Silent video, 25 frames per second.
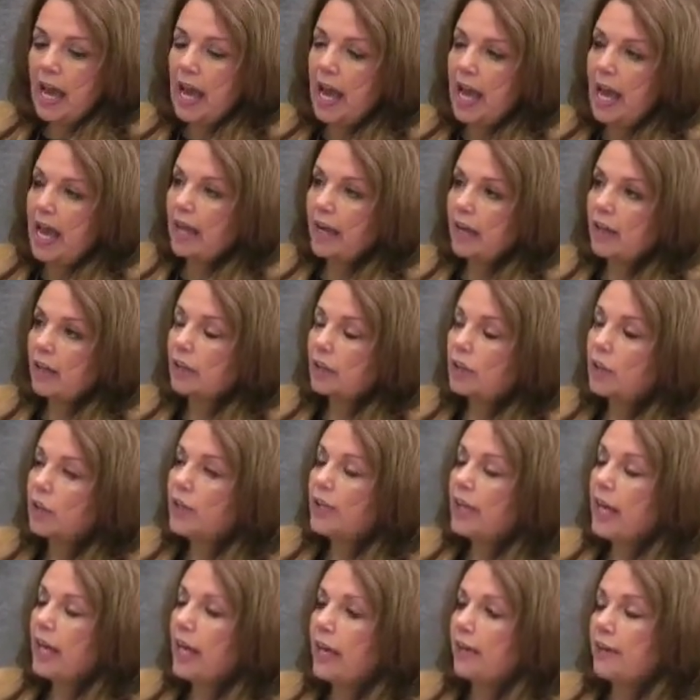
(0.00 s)
and
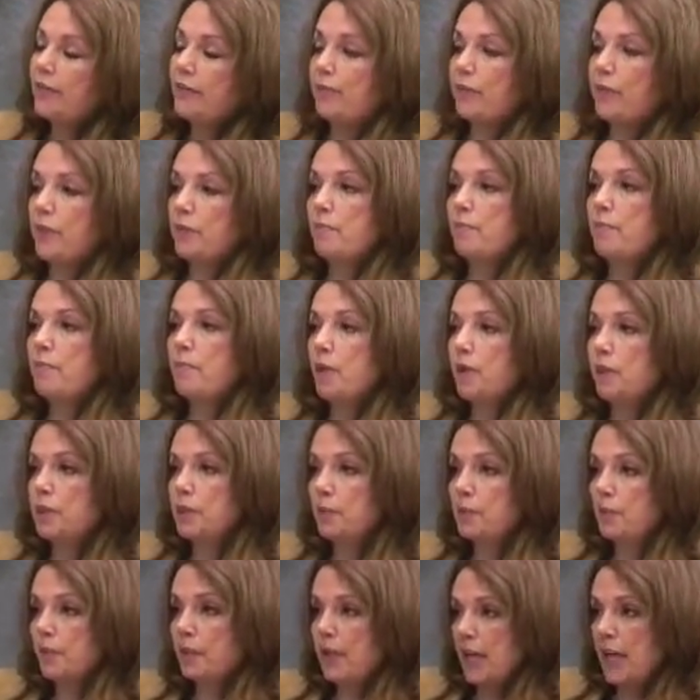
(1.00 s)
look at it from
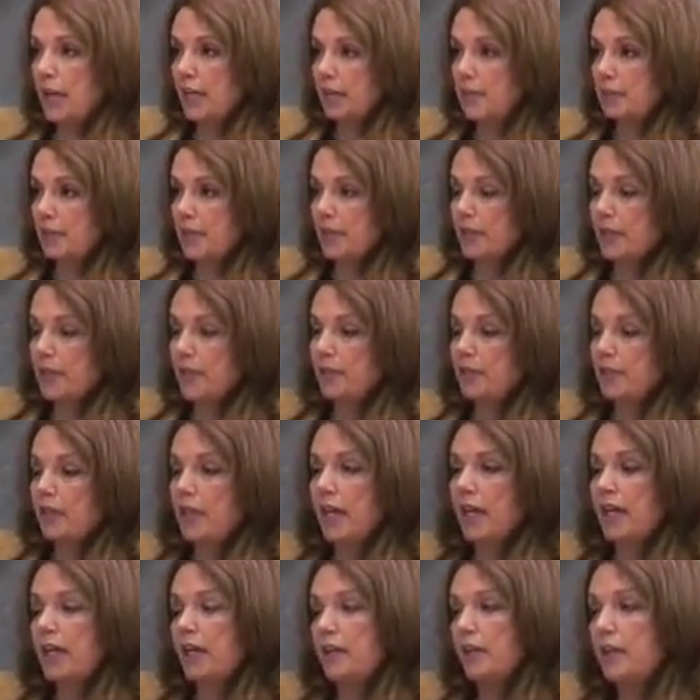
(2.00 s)
multiple aspects. Look
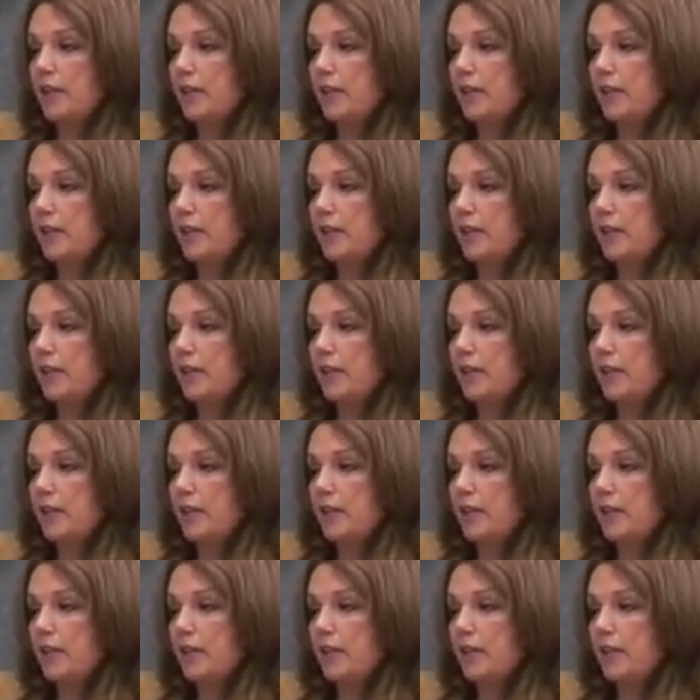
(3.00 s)
at it